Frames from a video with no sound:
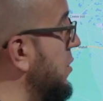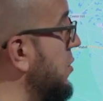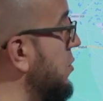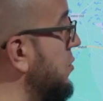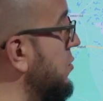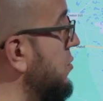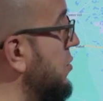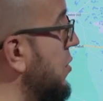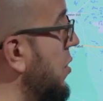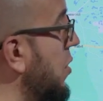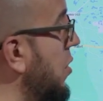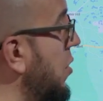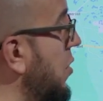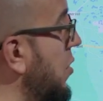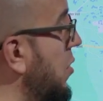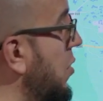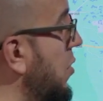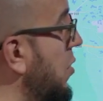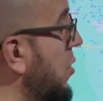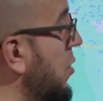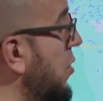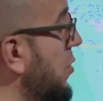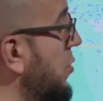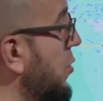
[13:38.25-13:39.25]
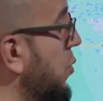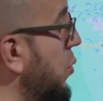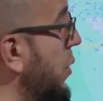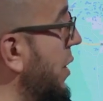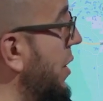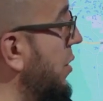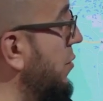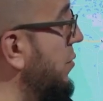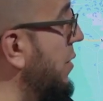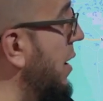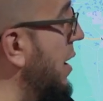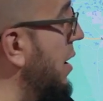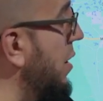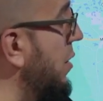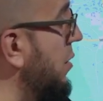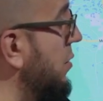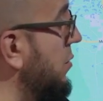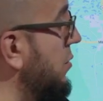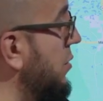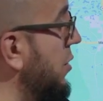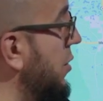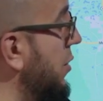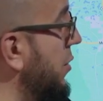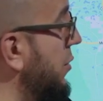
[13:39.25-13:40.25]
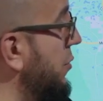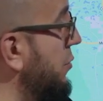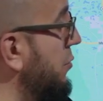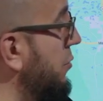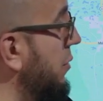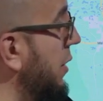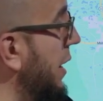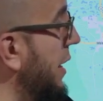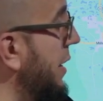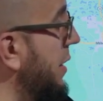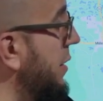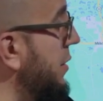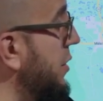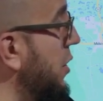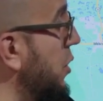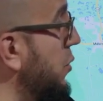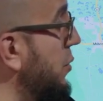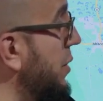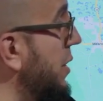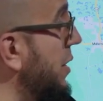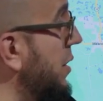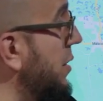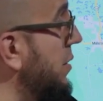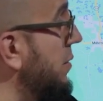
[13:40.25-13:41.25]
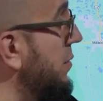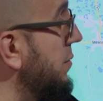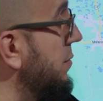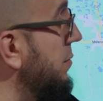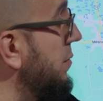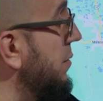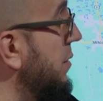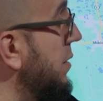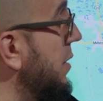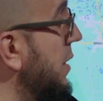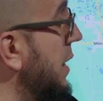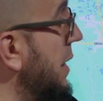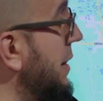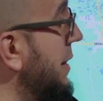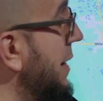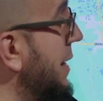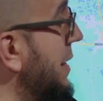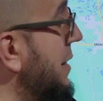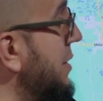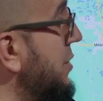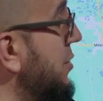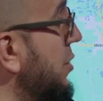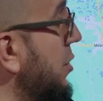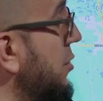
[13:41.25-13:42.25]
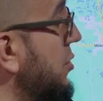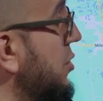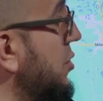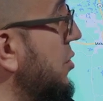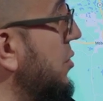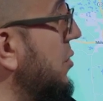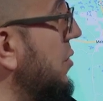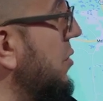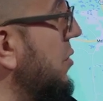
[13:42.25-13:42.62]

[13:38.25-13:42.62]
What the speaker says: goes all the way around through Lake Nona, and then it starts